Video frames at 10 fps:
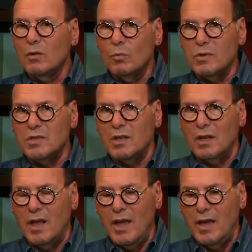was
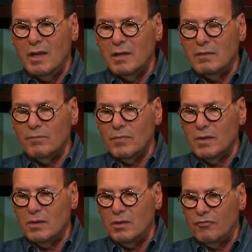laying
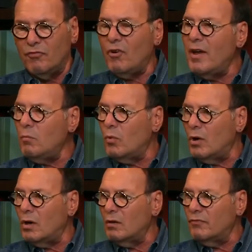the
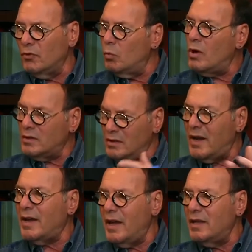framework for what
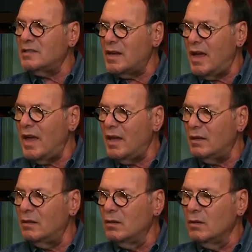decades
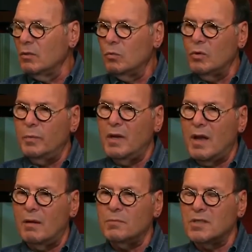ahead would
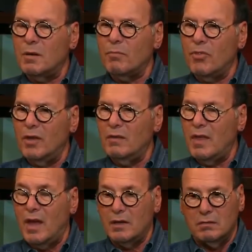become something
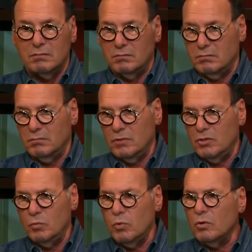that
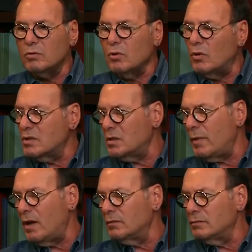the world talks about.